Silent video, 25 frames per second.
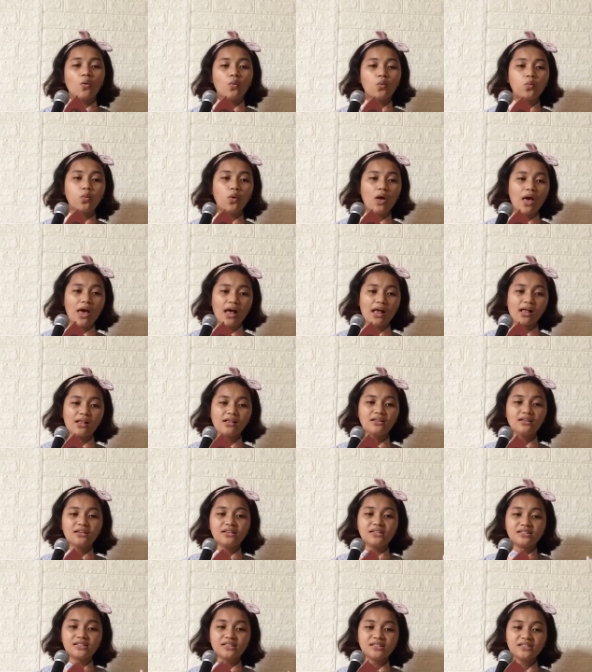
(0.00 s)

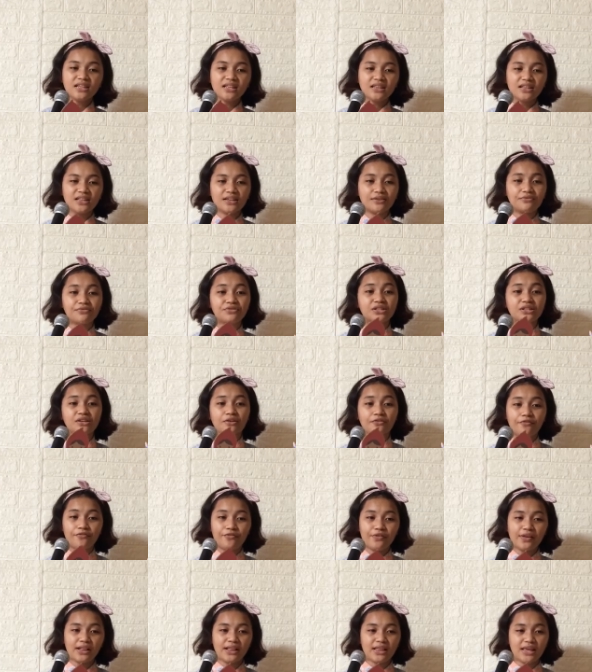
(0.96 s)
Well, she lives in a
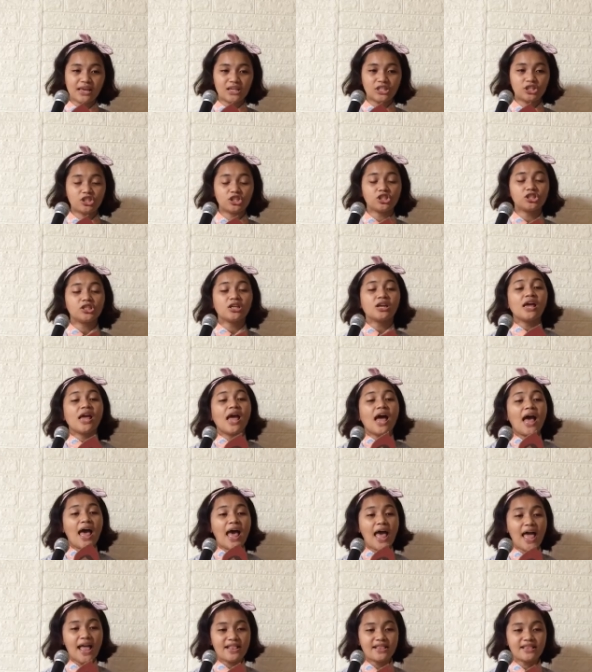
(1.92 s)
village
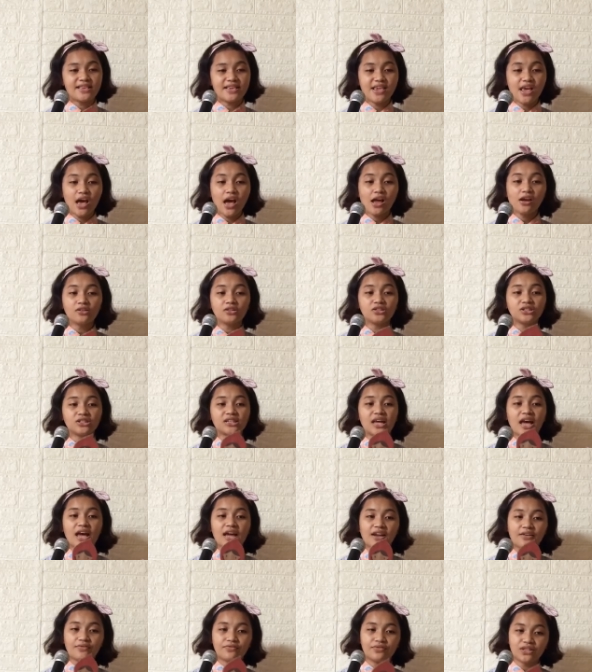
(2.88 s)
at the other
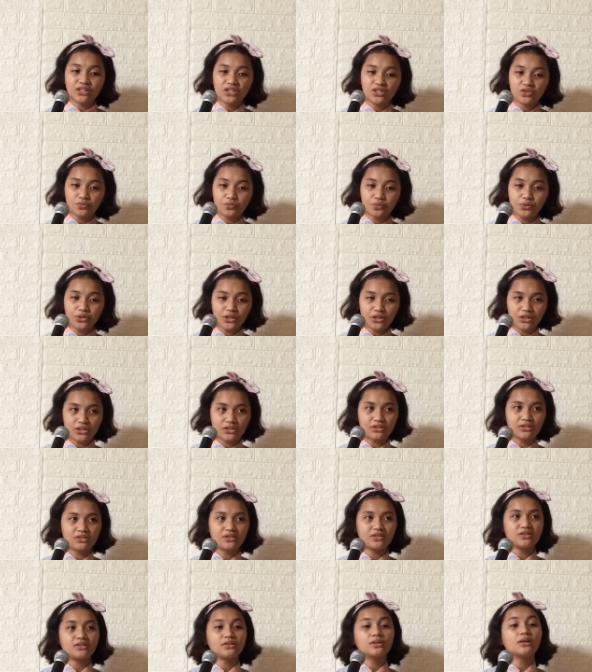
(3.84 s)
side of these
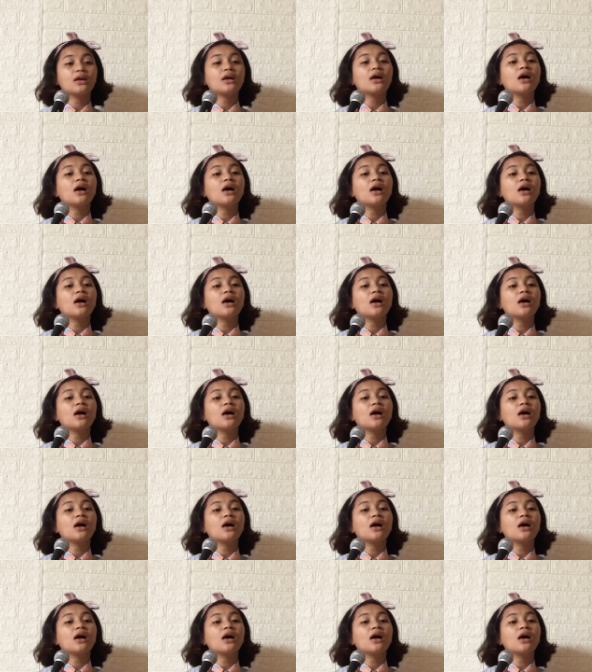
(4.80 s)
woods.